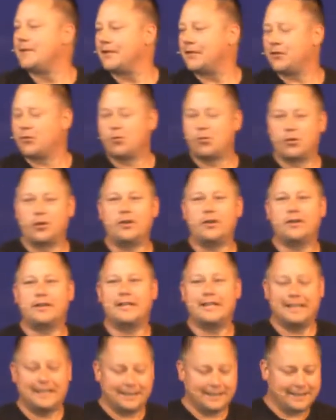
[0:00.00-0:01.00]
the word
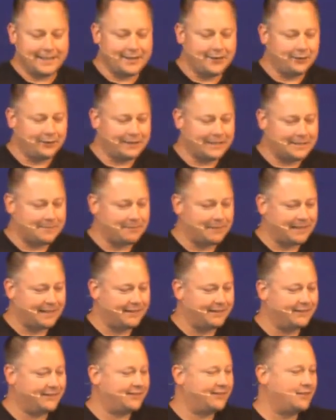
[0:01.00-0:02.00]
literally
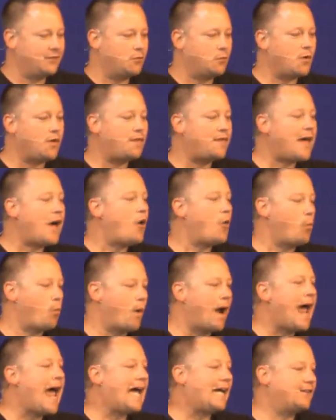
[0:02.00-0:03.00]
means without
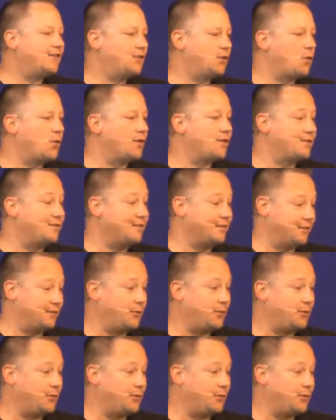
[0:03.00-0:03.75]
wax or, or